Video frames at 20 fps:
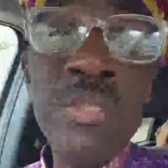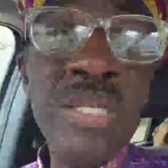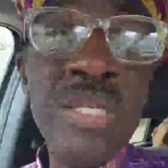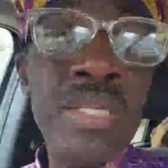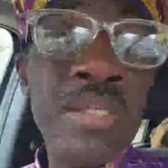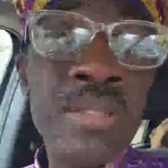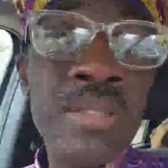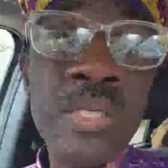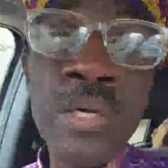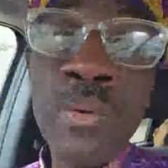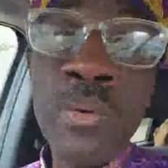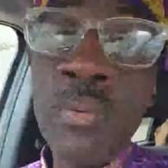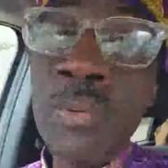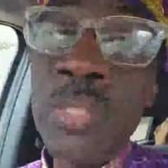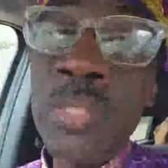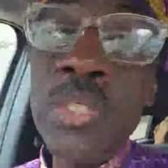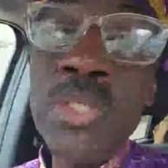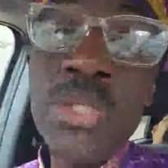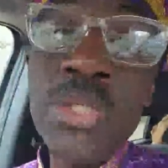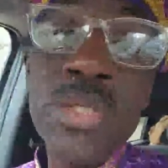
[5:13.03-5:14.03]
the
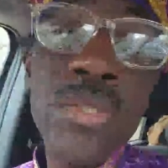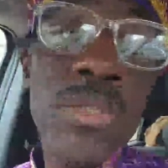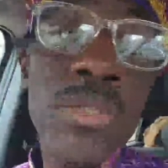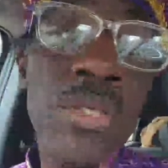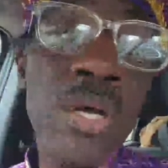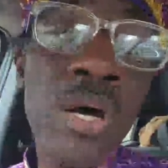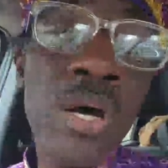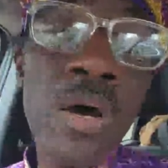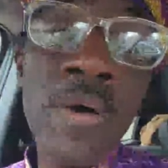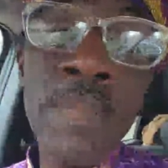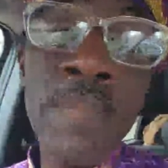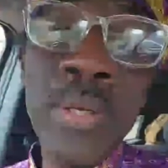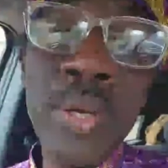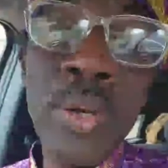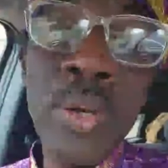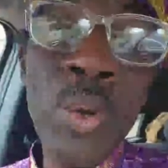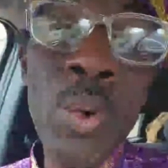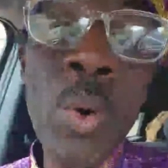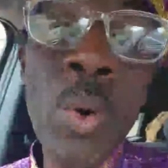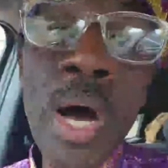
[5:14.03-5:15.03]
Orishas, the
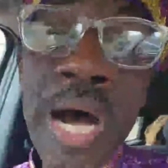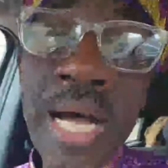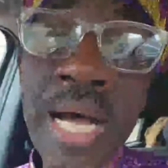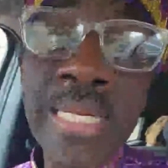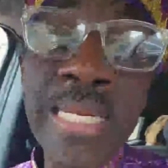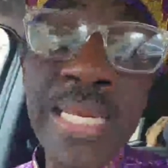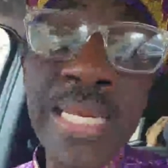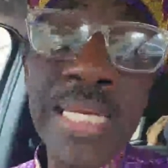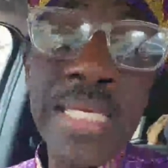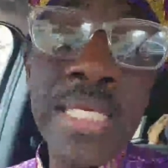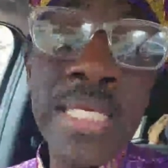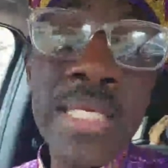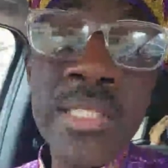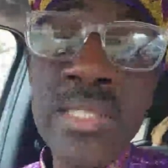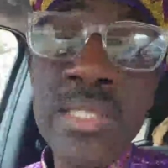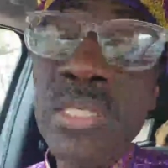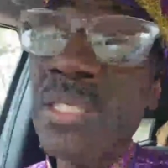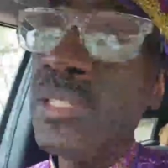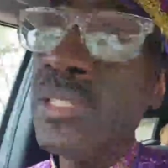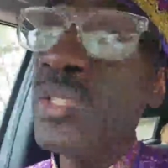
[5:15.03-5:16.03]
Loa and
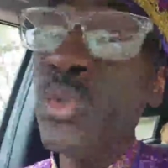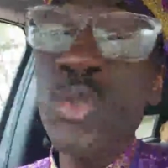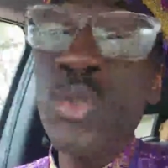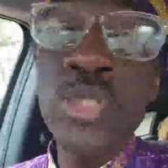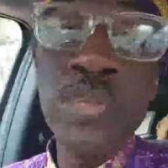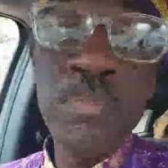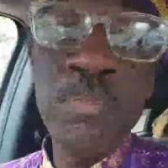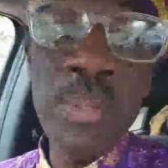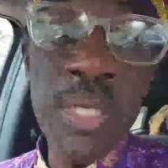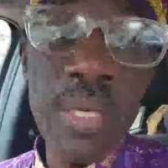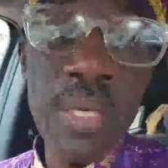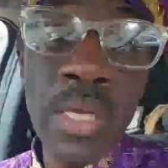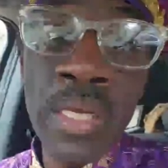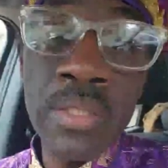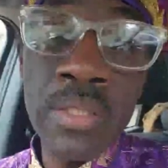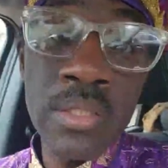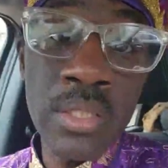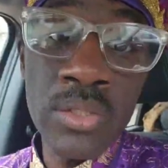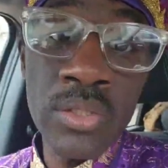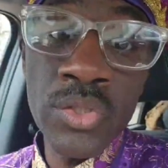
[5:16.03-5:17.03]
Kisi to speak
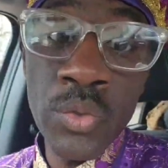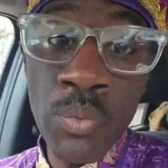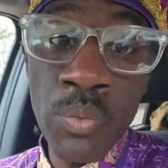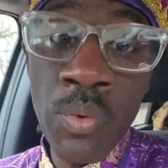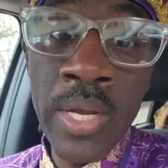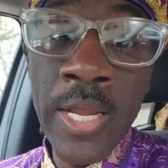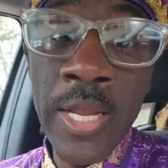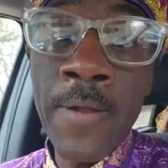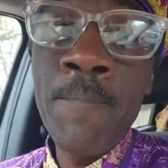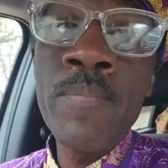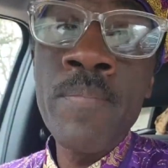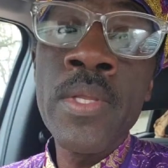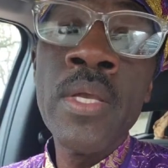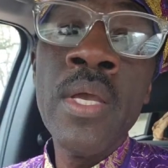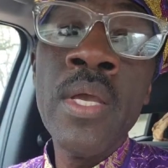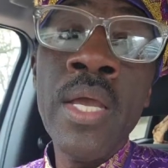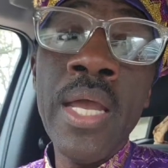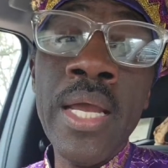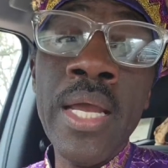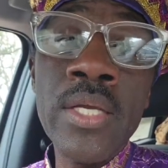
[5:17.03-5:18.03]
in such a way.
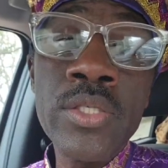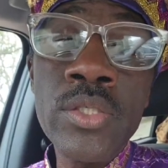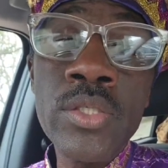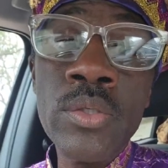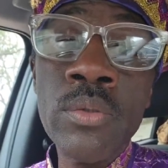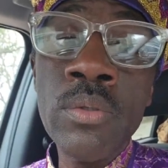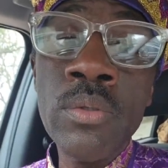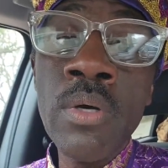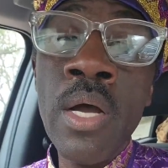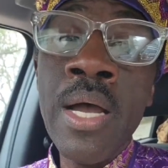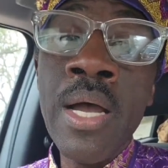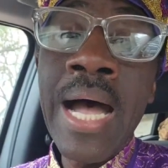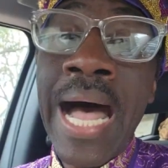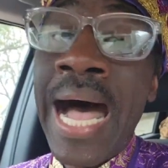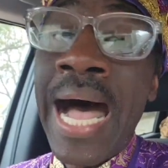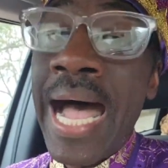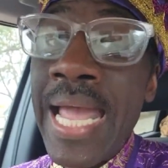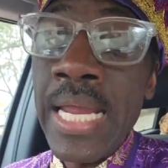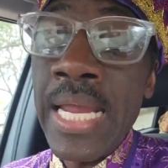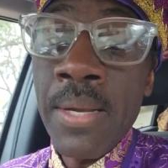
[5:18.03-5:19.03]
And so
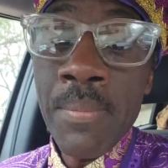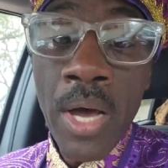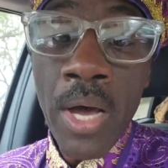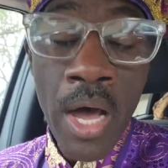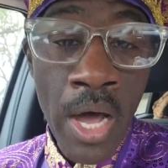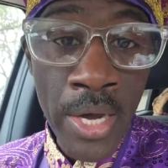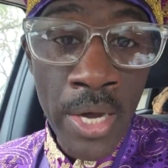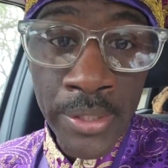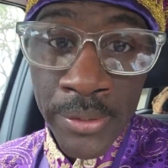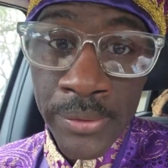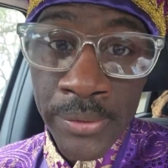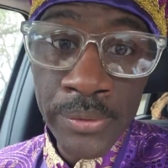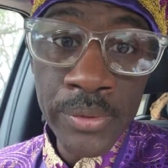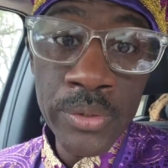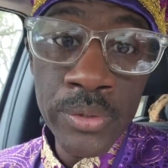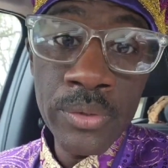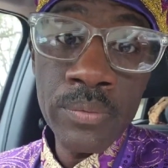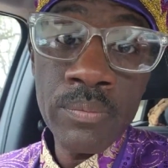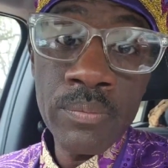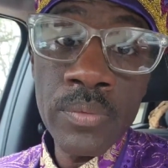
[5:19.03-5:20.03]
I am honored,
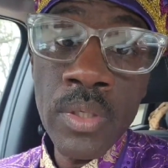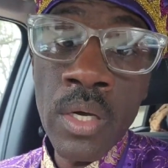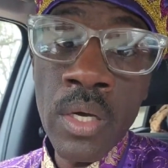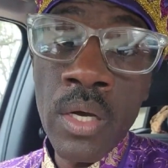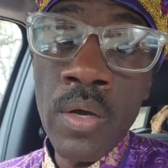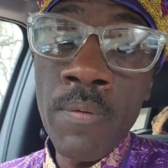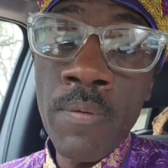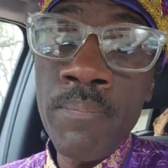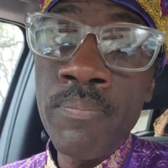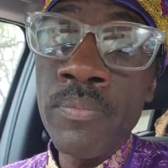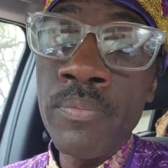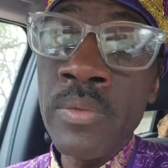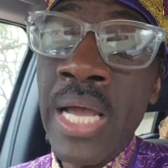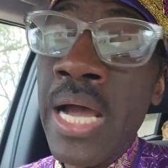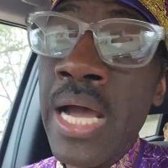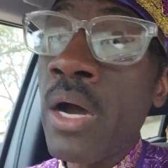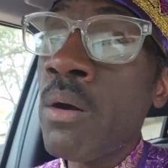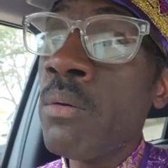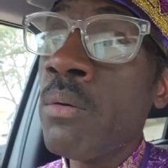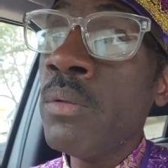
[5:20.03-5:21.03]

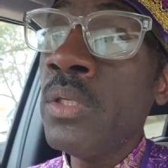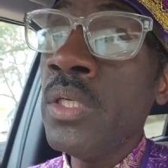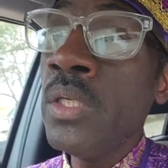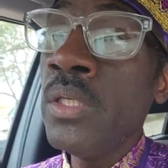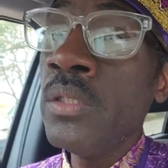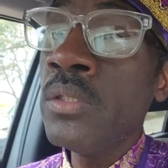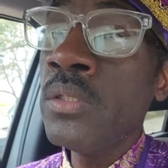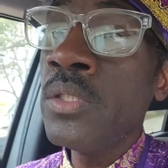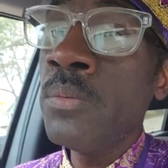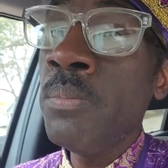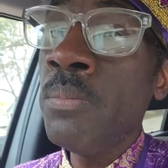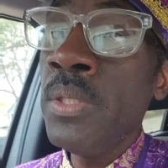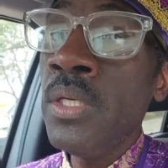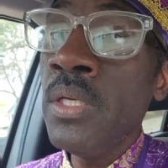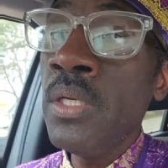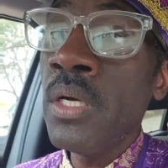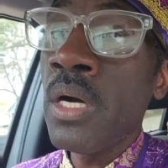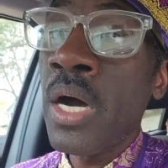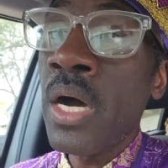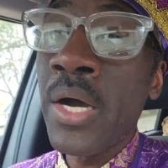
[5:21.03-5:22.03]
not only to
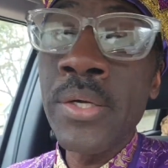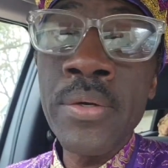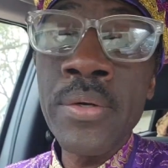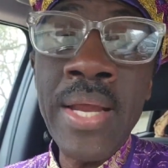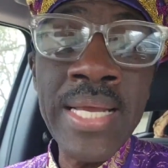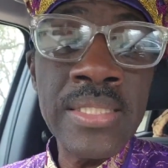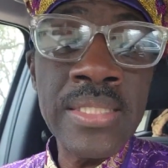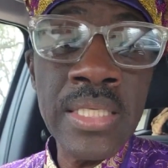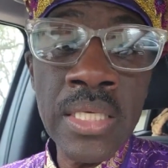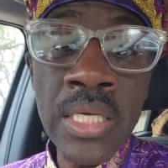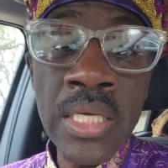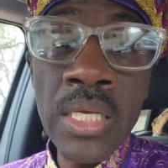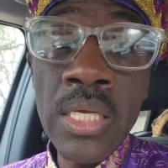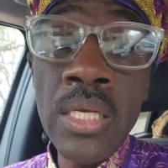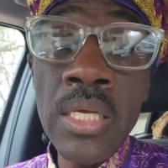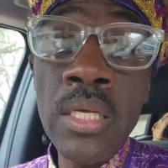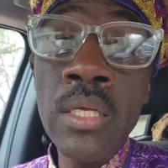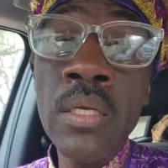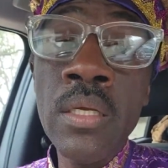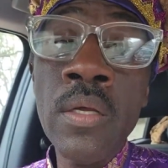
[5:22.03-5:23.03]
be honored as a
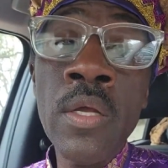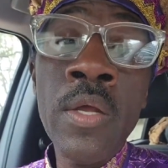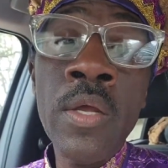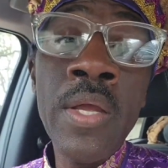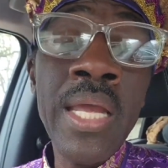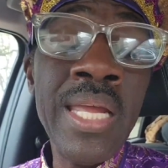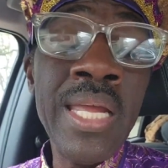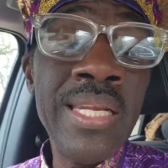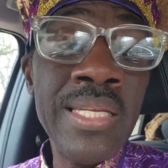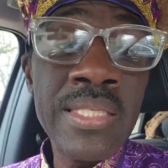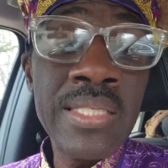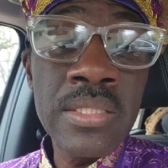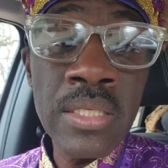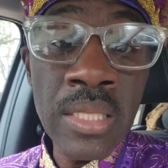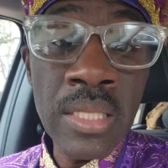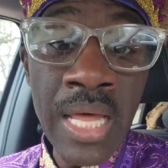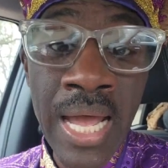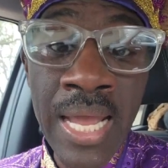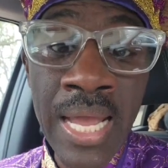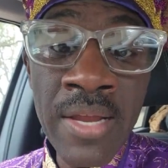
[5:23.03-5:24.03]
king in this
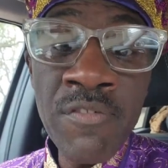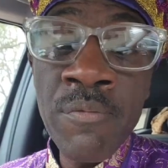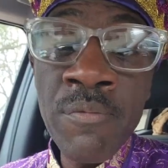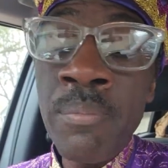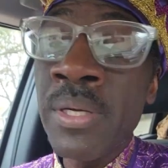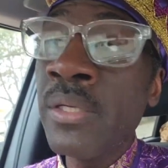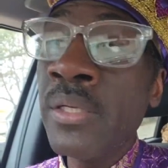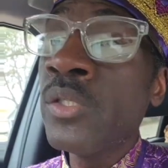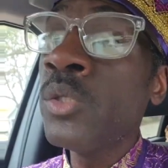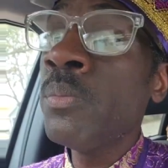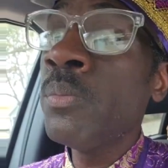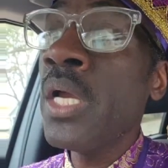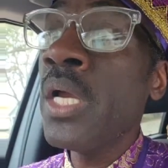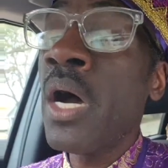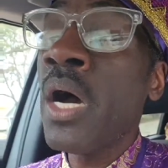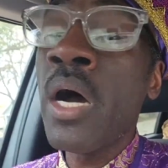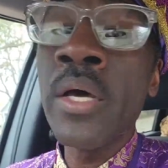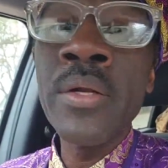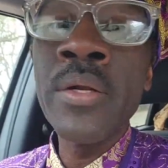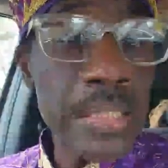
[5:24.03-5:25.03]
life, but to be
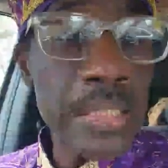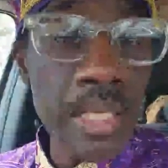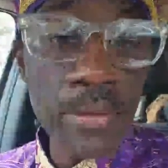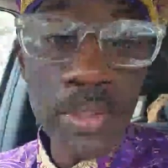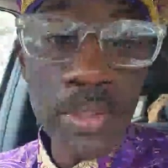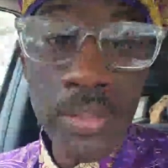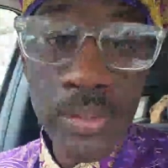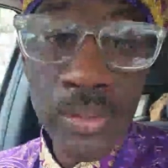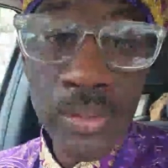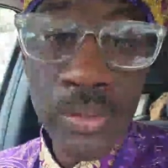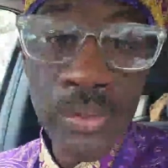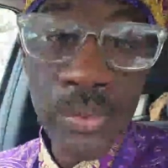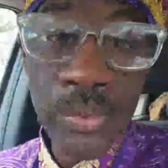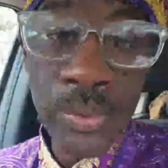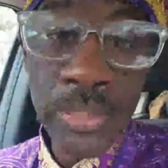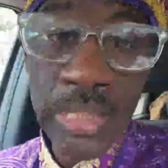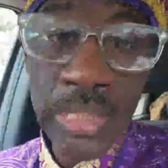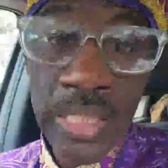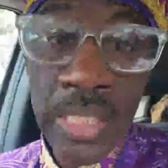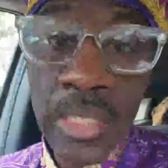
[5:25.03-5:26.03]
honored. Nothing to do
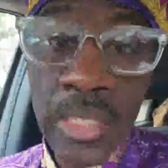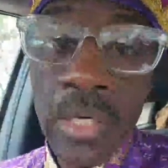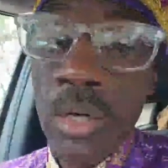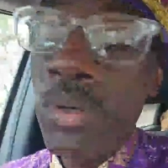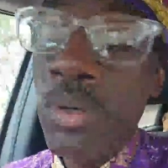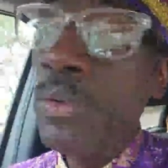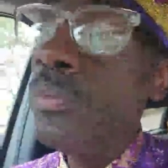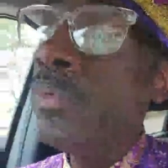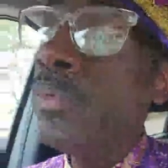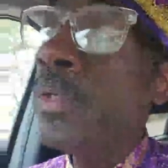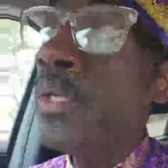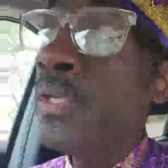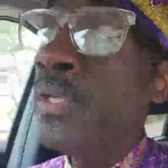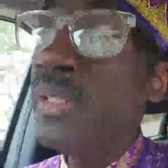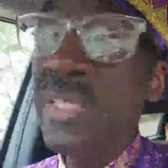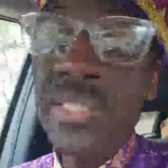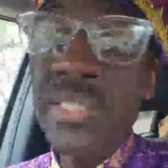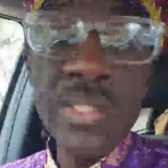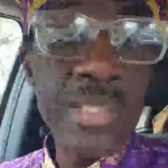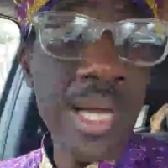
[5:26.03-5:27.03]
with ego.
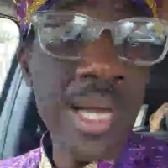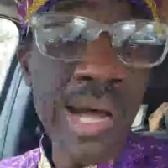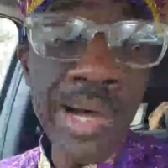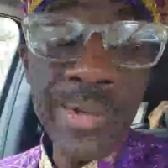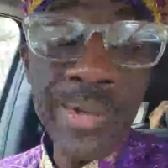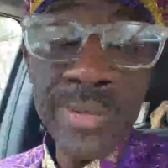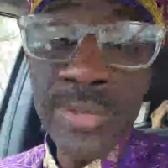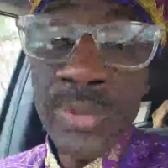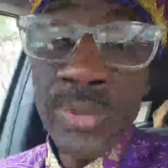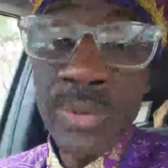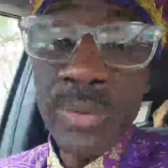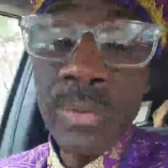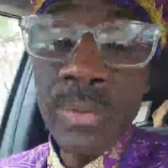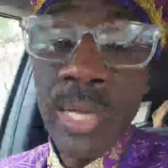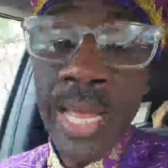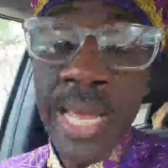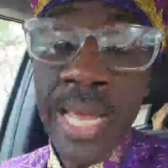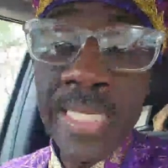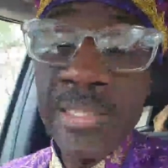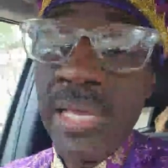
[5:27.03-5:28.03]
This is also
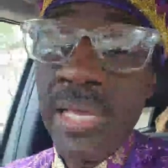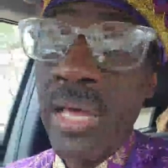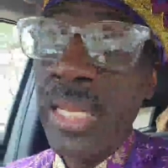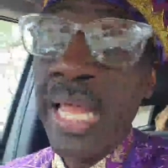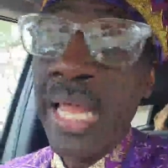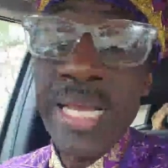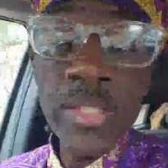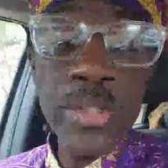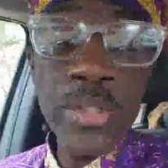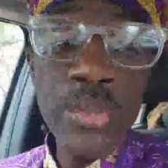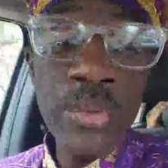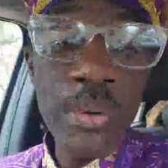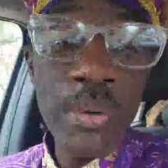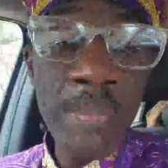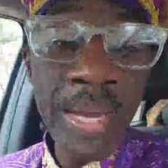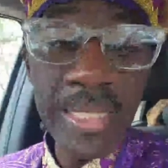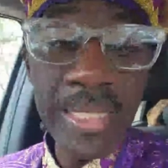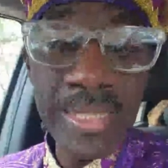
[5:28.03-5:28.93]
has a lot to do with my